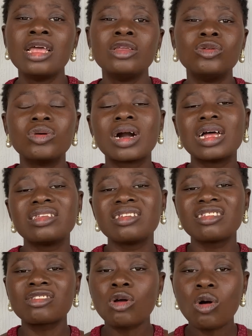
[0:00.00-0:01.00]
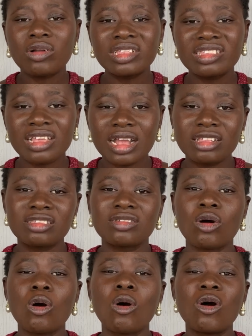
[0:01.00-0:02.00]
you can just contact,
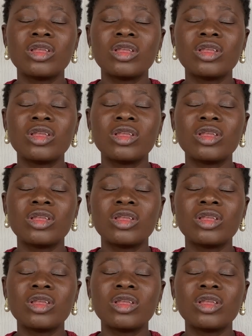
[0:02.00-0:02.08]
or